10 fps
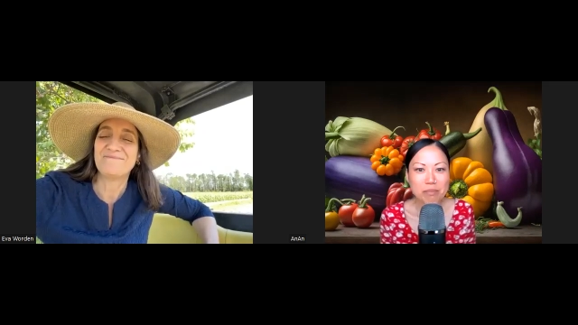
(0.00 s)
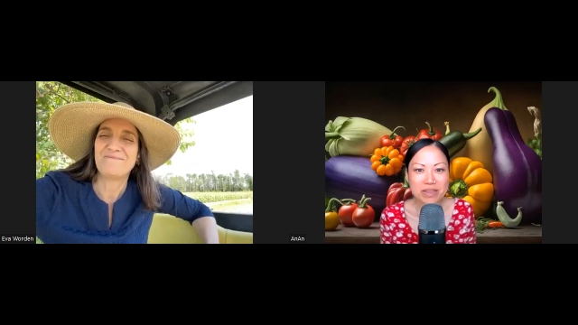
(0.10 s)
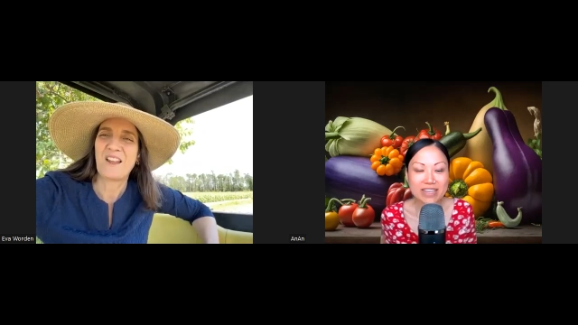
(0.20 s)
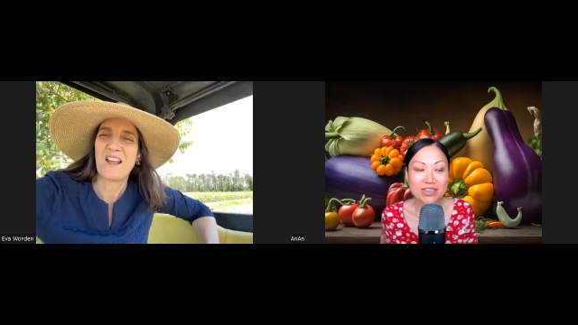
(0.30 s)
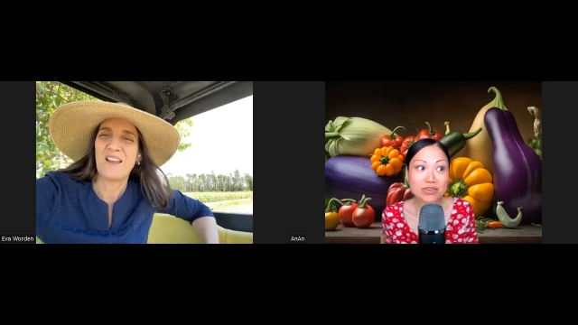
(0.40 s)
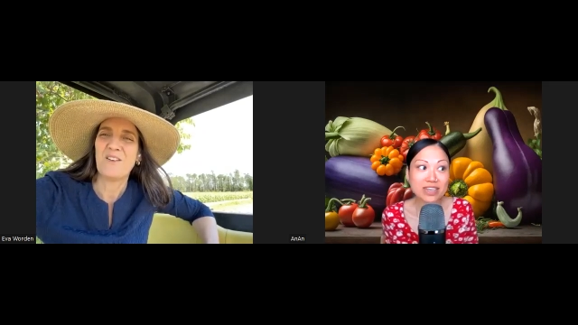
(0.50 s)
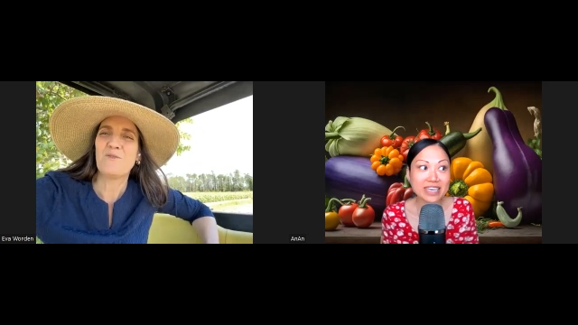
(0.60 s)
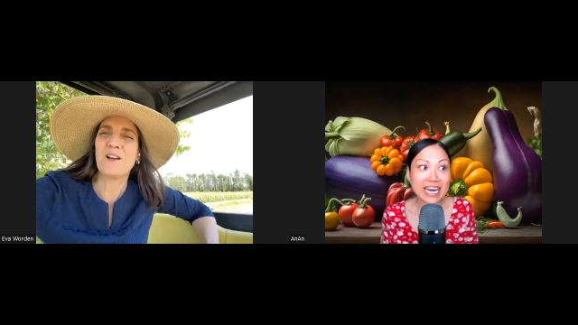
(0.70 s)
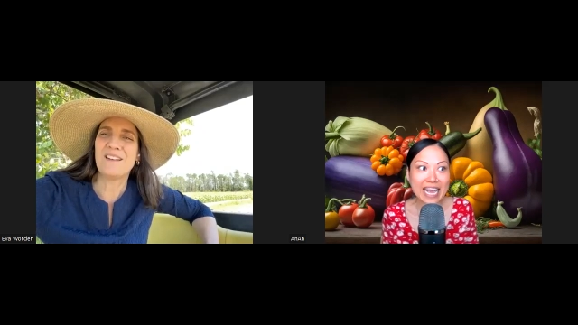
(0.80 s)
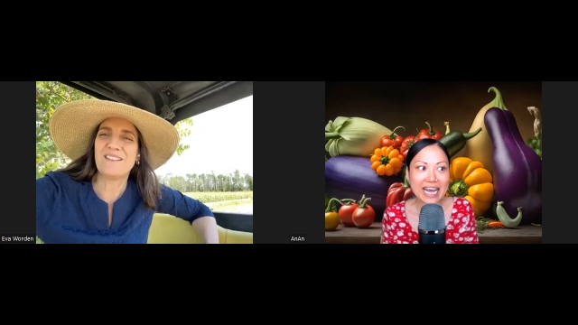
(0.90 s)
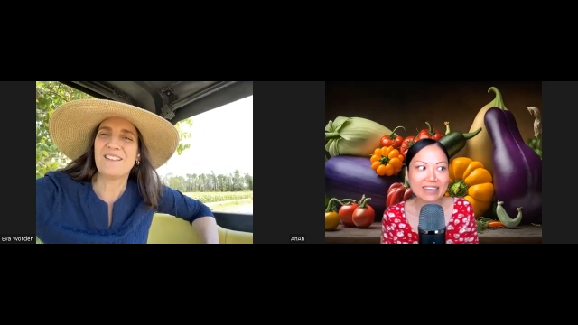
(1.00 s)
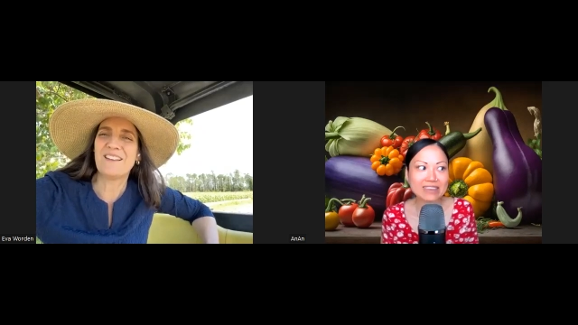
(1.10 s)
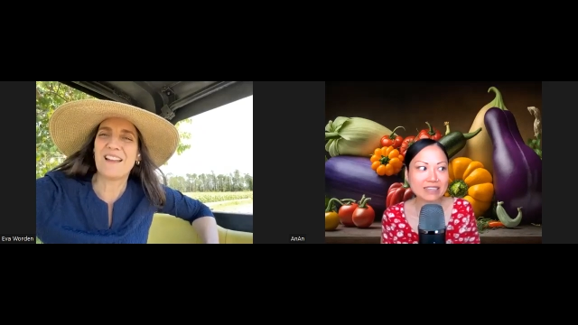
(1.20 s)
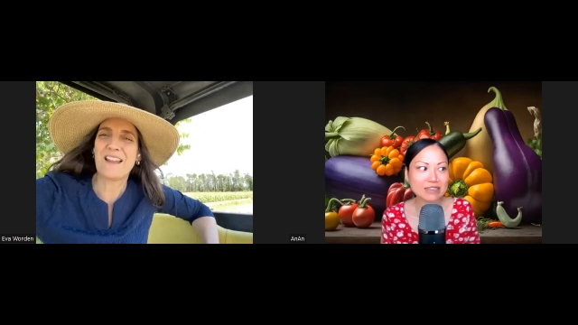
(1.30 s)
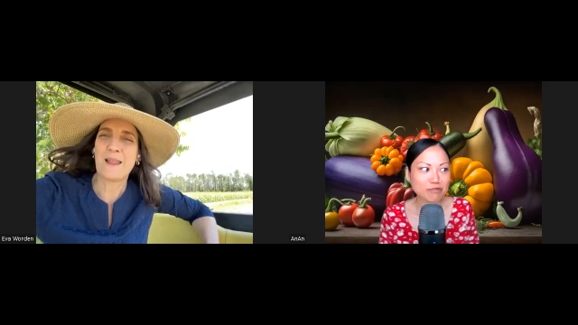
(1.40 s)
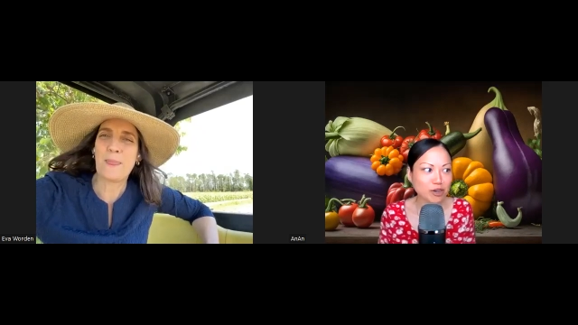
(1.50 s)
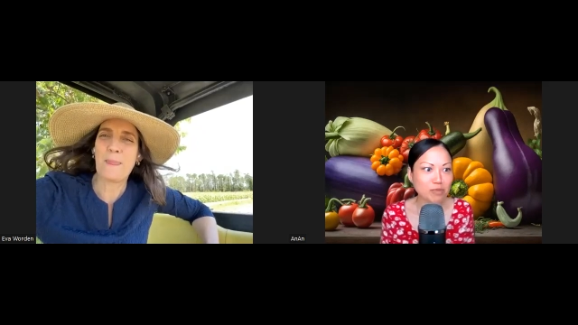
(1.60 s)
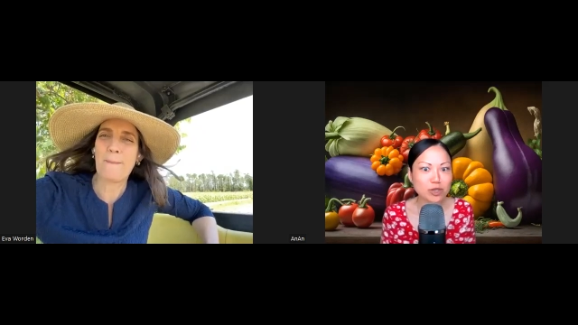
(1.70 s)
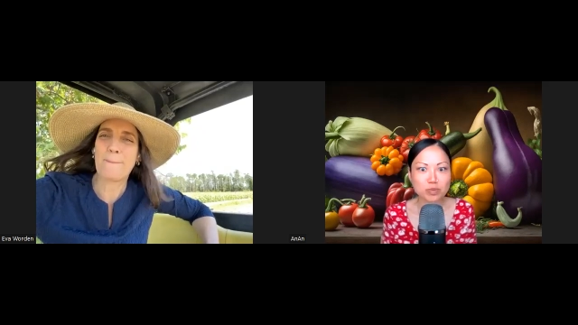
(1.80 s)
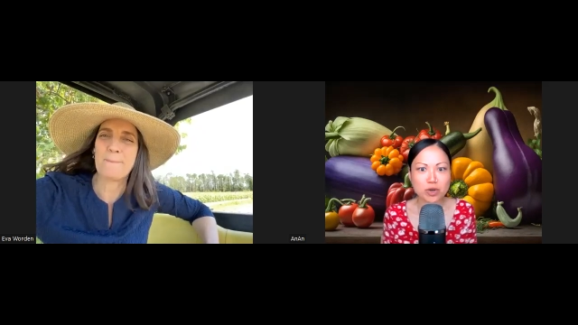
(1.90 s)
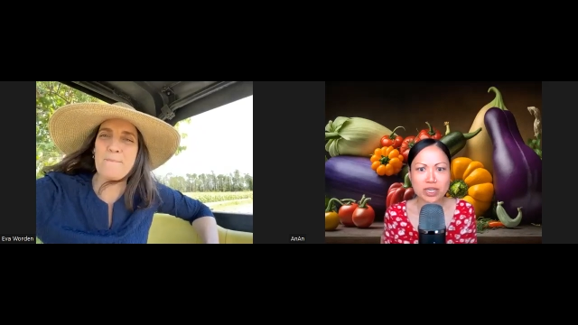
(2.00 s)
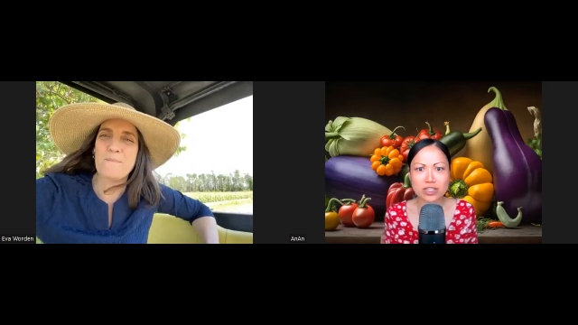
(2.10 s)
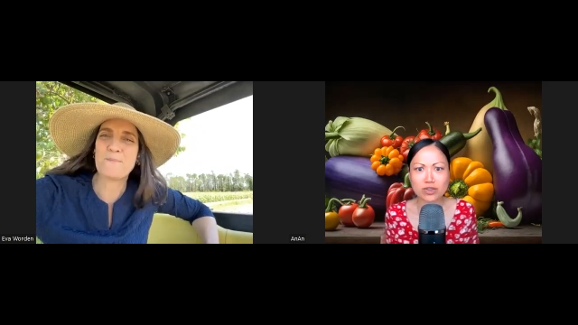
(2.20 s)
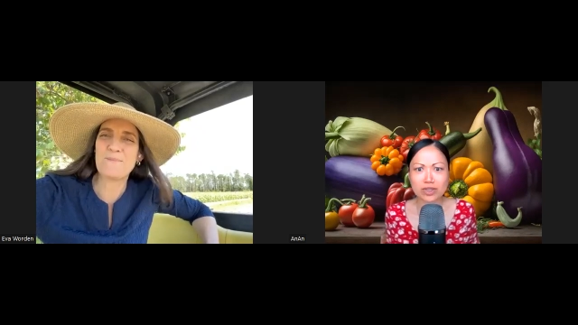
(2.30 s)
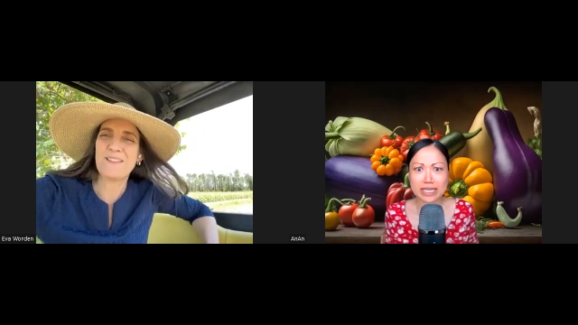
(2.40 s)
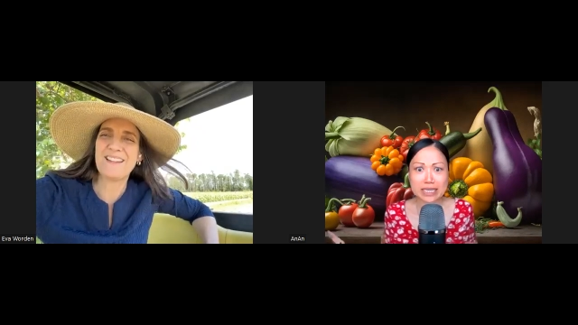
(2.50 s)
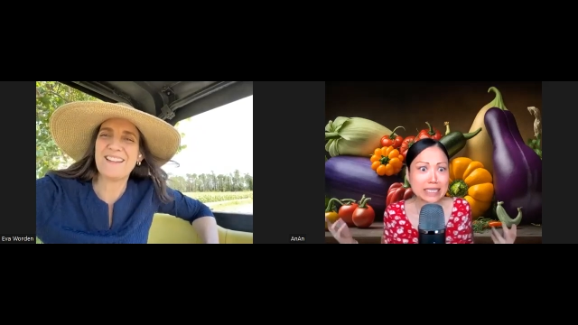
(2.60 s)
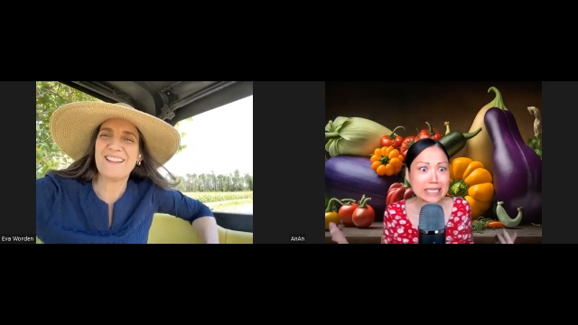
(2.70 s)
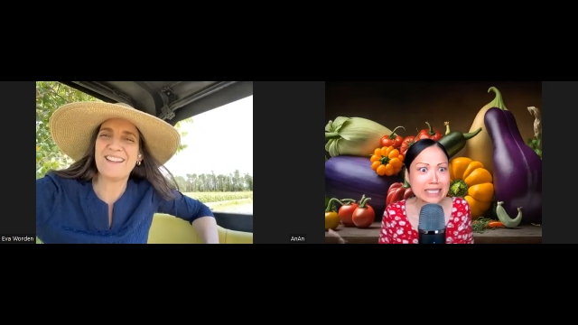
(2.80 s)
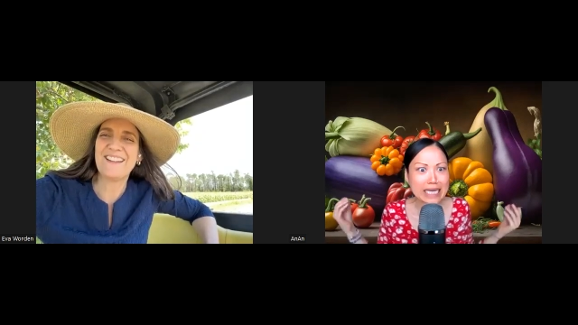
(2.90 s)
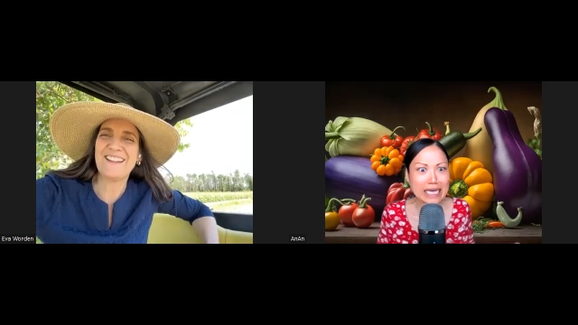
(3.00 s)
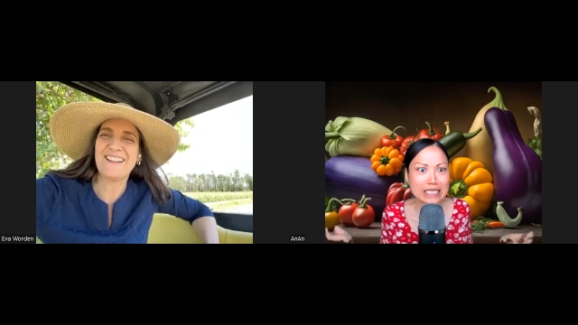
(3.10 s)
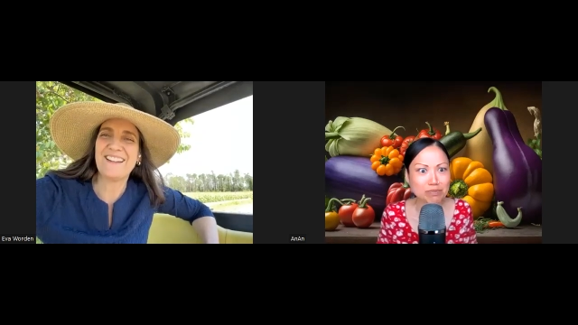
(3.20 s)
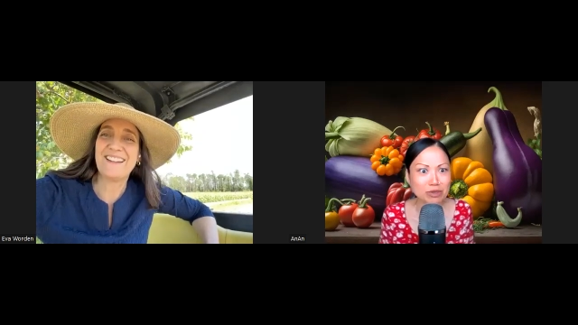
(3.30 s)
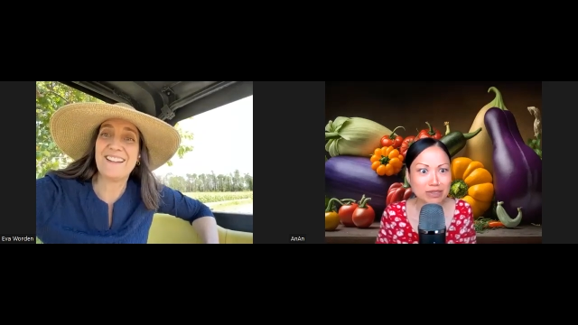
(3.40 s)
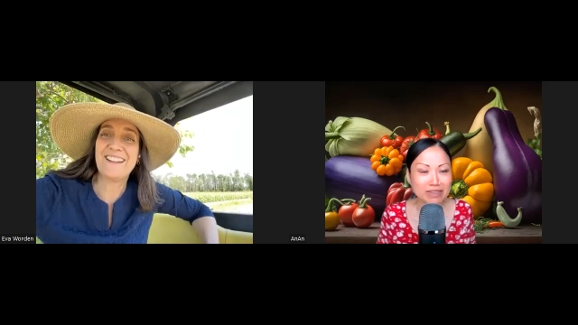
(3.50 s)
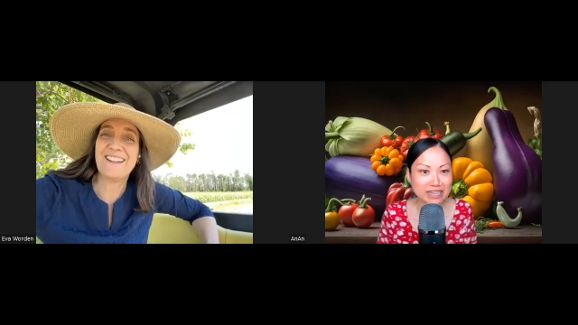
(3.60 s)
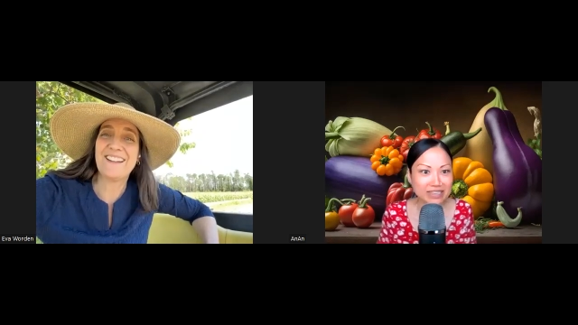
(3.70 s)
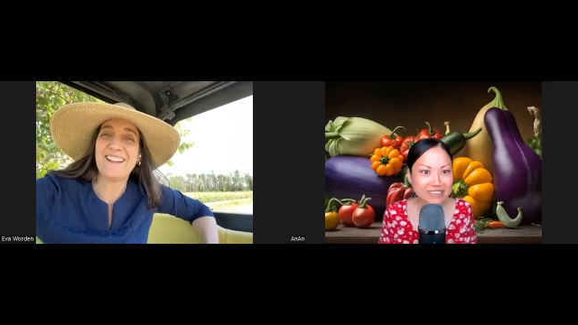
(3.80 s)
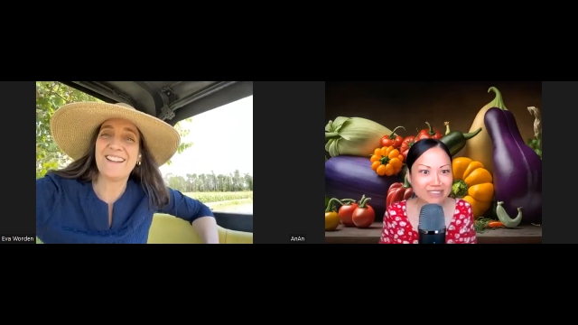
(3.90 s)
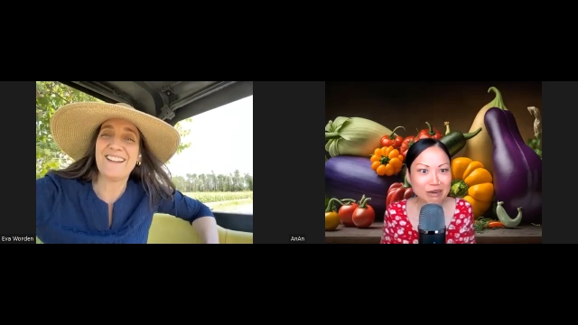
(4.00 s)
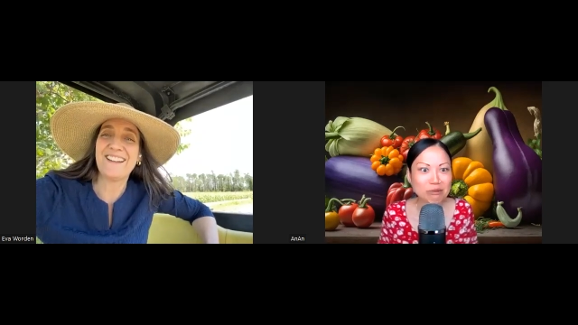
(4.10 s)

Speaker 1: But then you can get right. it like the farmer's market and you're like, this is iceberg lettuce.